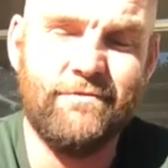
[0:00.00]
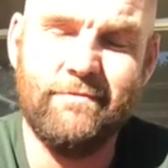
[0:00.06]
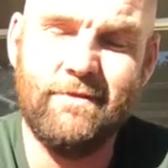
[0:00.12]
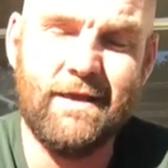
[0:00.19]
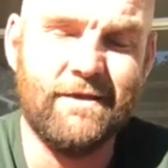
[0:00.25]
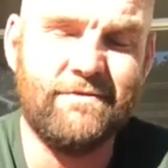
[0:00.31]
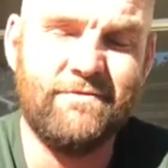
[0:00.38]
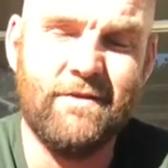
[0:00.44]

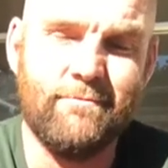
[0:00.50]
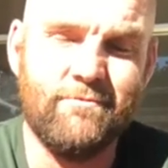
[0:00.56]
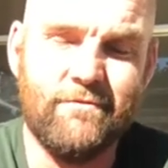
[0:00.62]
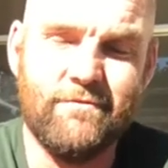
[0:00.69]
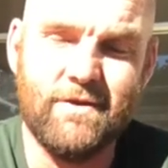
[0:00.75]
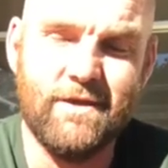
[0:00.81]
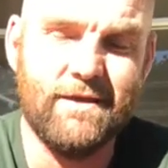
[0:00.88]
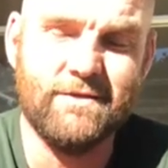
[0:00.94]
last number
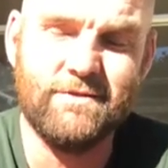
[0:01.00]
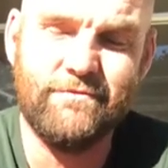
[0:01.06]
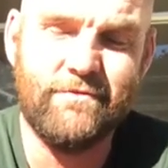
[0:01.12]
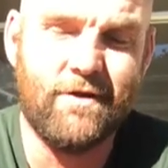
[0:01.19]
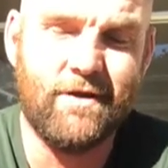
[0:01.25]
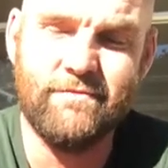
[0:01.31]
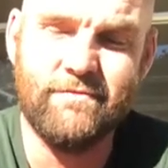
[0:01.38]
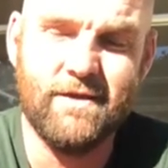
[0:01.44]
of years,
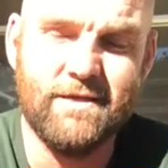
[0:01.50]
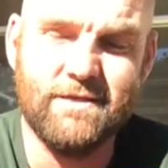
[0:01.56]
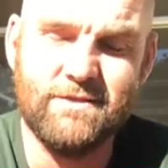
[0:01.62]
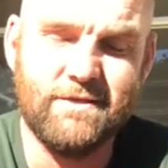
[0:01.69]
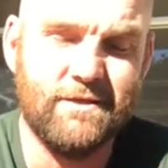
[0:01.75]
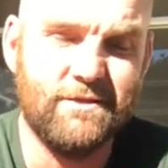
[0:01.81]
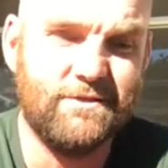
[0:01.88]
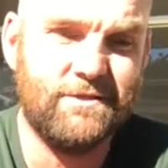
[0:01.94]
5
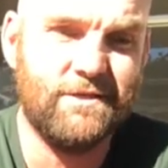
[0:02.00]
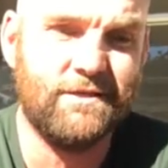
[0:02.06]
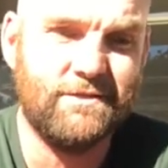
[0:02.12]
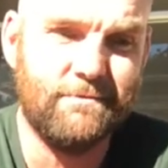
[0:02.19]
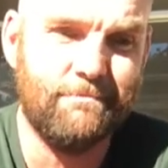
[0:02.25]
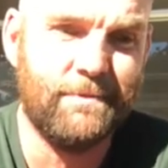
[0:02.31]
years, it's just